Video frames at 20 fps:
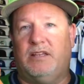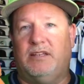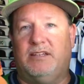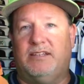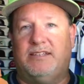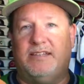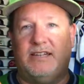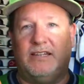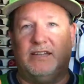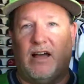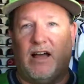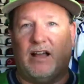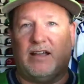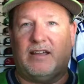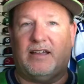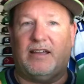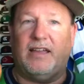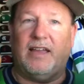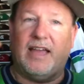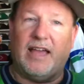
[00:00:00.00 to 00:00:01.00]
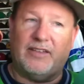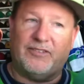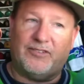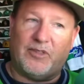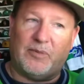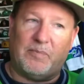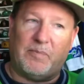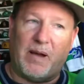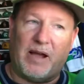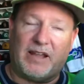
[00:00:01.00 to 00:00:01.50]
D-Lock has the
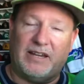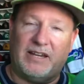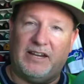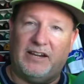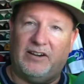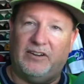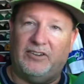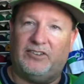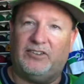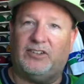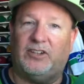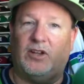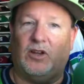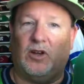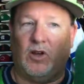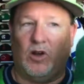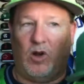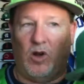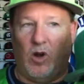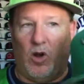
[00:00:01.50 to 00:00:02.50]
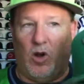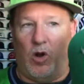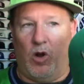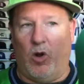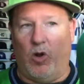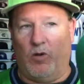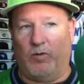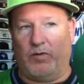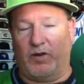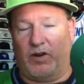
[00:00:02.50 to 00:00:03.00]
Buccaneers
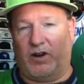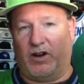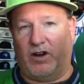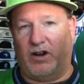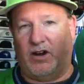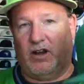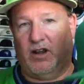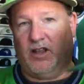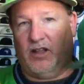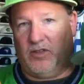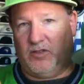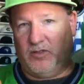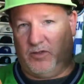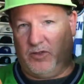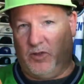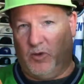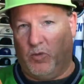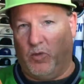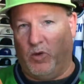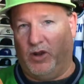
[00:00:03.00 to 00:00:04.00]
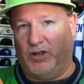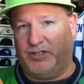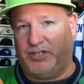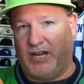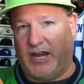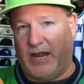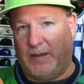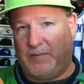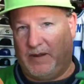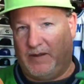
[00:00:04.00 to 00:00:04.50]
over the world
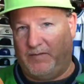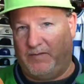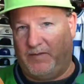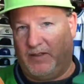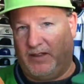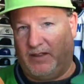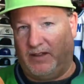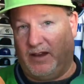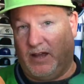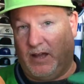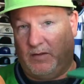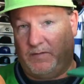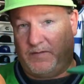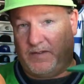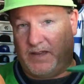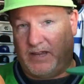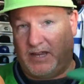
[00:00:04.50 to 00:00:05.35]
champion Philadelphia